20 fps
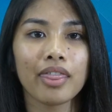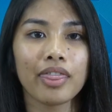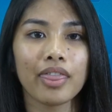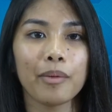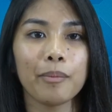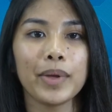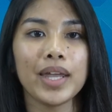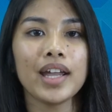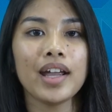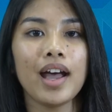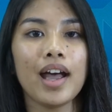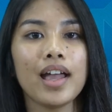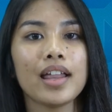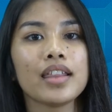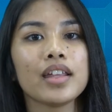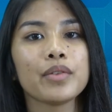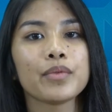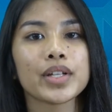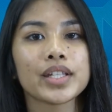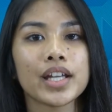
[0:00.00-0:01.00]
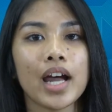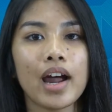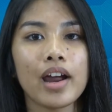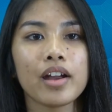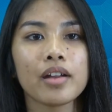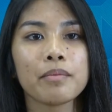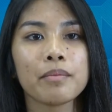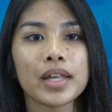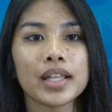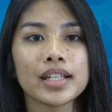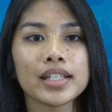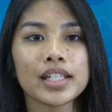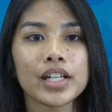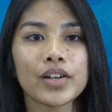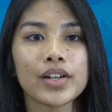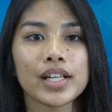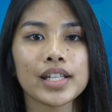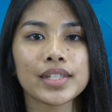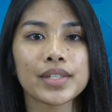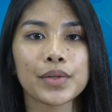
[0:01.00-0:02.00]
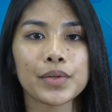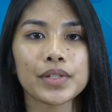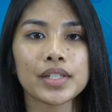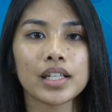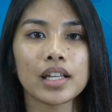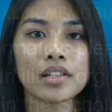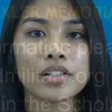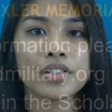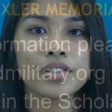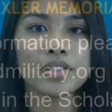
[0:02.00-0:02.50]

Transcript: The Big Island Retired Military Association